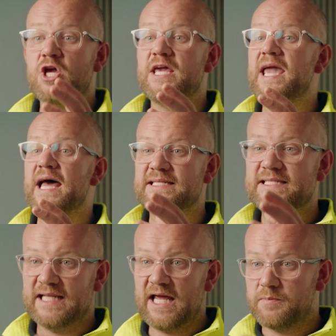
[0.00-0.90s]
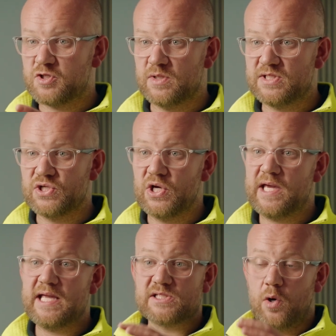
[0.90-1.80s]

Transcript: You can select between circuits,